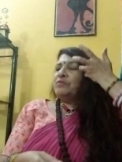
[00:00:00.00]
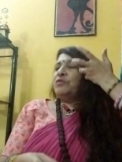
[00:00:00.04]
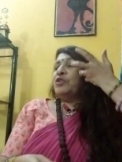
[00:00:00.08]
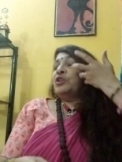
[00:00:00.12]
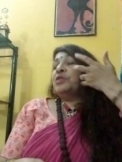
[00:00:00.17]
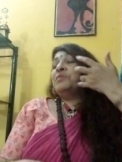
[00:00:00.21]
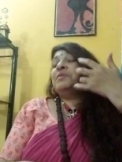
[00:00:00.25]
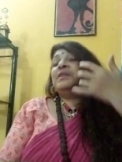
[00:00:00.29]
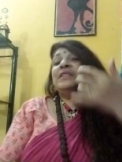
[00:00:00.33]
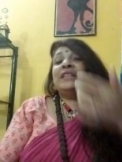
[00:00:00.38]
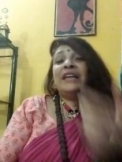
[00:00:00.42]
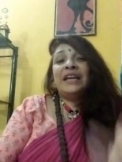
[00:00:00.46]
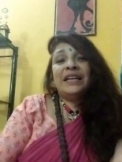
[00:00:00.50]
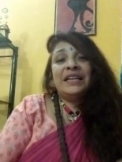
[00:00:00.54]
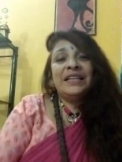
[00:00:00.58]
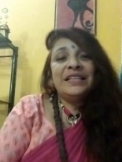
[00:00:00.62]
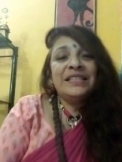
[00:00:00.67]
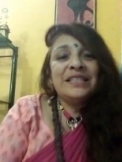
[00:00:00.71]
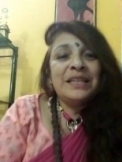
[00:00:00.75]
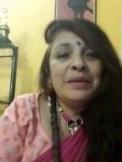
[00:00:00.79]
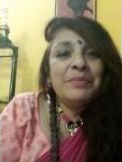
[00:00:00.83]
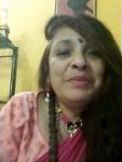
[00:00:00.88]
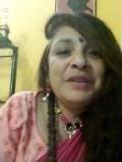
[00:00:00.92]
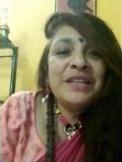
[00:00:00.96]
whatever, that
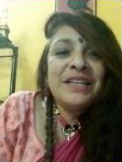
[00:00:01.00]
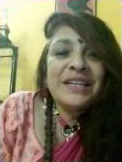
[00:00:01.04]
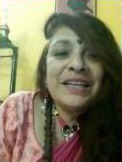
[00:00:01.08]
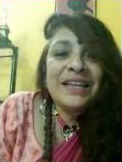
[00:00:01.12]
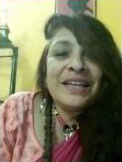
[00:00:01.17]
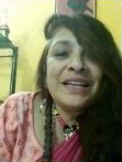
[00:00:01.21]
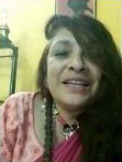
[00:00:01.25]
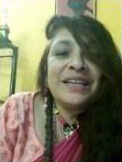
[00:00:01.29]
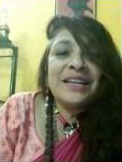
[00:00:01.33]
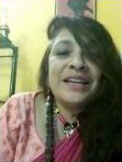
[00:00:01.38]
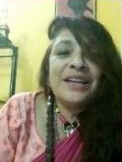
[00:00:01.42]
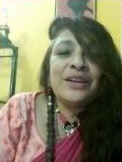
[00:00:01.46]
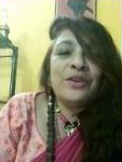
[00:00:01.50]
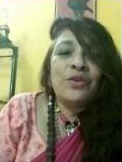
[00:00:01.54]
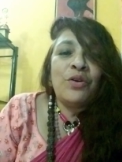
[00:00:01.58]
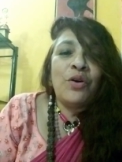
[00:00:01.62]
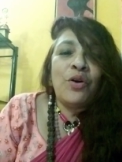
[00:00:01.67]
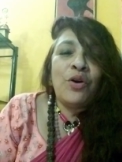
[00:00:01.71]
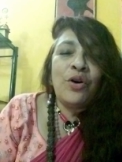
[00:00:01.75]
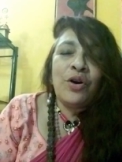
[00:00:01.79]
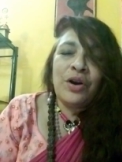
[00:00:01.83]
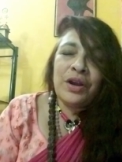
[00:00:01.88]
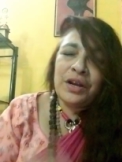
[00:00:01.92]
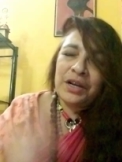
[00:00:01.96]
is debilitated.
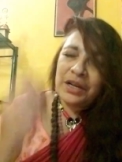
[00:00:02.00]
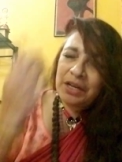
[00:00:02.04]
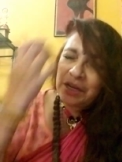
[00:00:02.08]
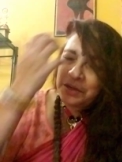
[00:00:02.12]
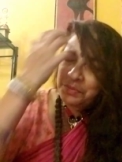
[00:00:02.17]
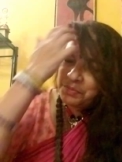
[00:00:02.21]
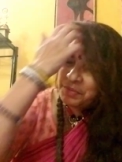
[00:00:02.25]
Or it